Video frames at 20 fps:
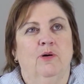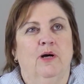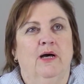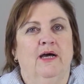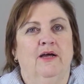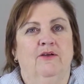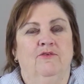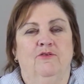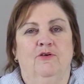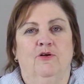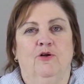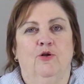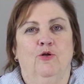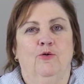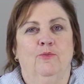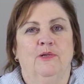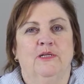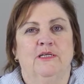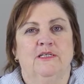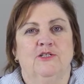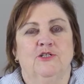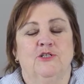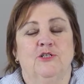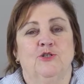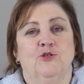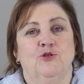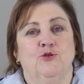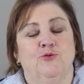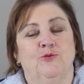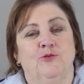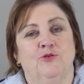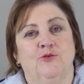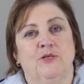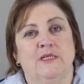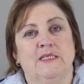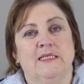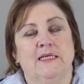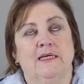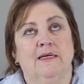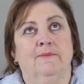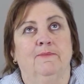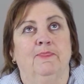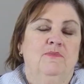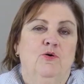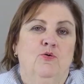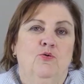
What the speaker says: 100 kilometres just to do a dressing.